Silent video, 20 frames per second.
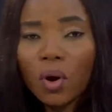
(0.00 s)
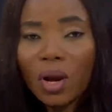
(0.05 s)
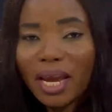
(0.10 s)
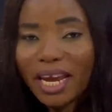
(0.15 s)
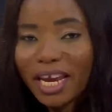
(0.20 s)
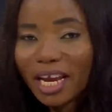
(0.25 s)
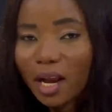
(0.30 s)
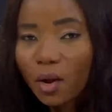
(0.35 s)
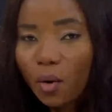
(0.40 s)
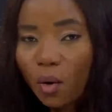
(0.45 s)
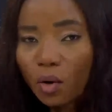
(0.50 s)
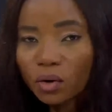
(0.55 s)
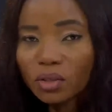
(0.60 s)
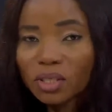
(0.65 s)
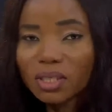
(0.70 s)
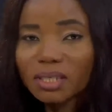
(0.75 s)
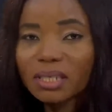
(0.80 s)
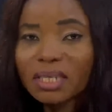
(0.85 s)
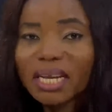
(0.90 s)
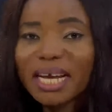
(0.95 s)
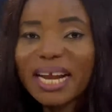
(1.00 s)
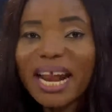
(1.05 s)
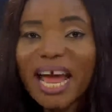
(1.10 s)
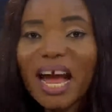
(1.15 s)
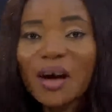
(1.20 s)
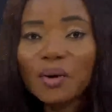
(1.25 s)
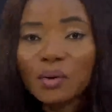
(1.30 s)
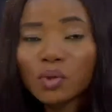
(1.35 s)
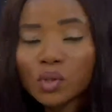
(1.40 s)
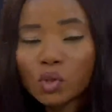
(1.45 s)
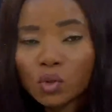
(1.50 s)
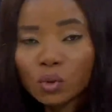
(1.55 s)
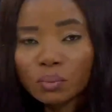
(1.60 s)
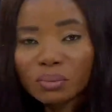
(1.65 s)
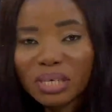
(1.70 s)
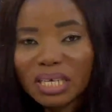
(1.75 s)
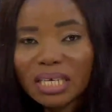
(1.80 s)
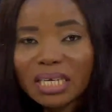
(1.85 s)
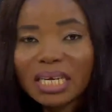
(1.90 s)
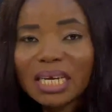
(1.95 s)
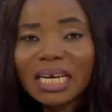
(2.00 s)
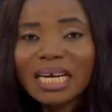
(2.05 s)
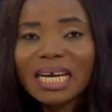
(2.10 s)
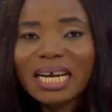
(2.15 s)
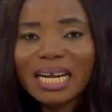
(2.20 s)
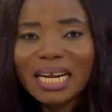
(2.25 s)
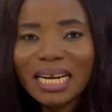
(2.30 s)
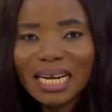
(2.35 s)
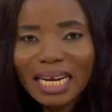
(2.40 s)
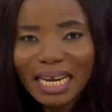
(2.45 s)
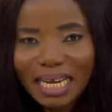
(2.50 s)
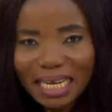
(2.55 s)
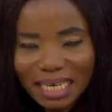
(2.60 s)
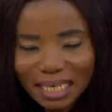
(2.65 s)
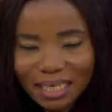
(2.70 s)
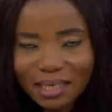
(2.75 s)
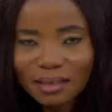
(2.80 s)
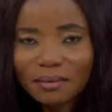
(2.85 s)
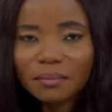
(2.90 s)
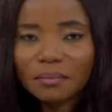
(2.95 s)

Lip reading: in quotes, learn how to be clean.